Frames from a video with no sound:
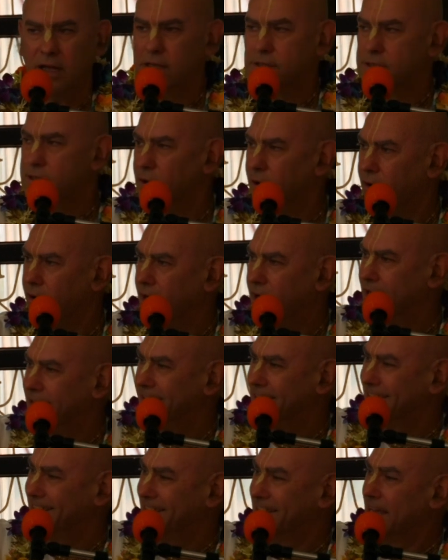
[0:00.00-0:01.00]
So
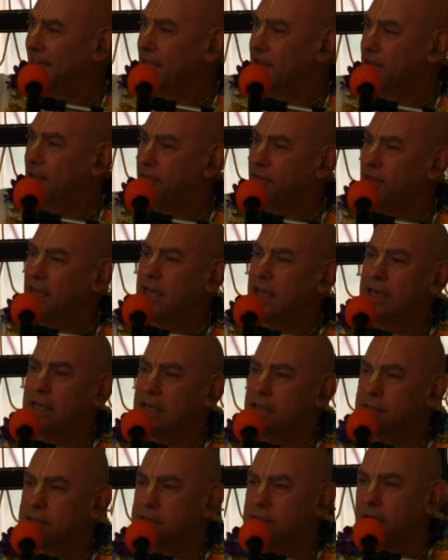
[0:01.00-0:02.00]
the thing
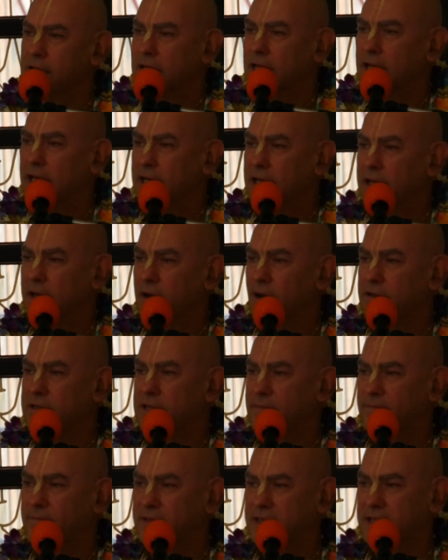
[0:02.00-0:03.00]
is, you know,
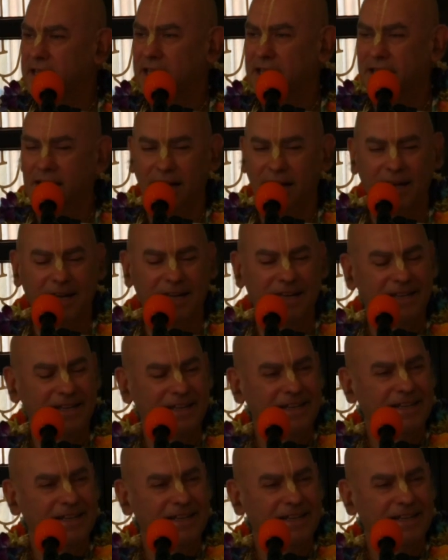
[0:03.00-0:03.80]
the